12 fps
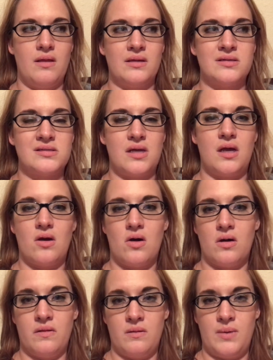than staying
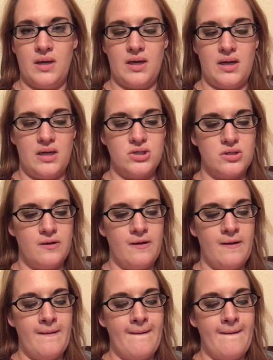on the medication.